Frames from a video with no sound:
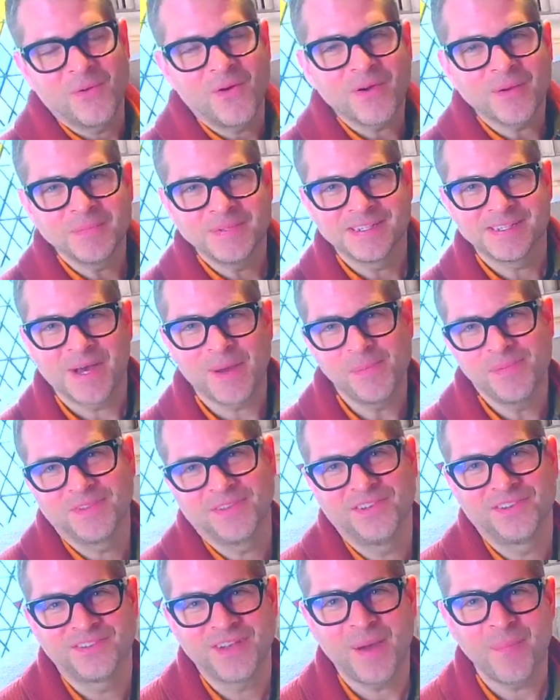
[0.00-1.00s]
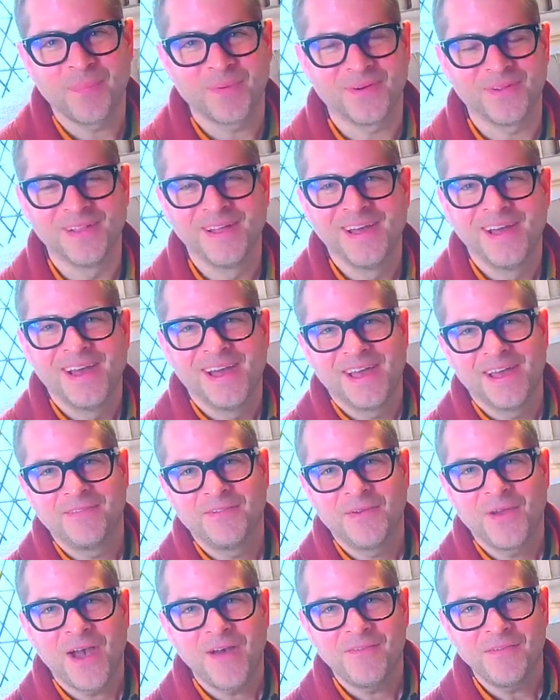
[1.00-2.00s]
welcome to Thomsen Chapel. If
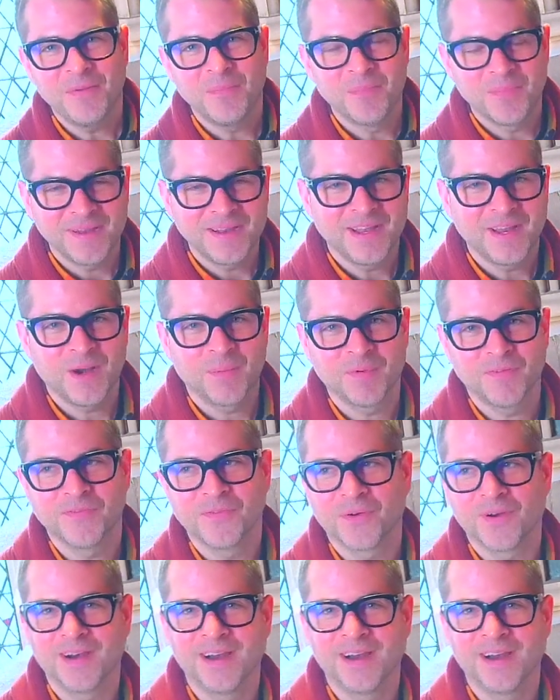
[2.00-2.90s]
you haven't been here before,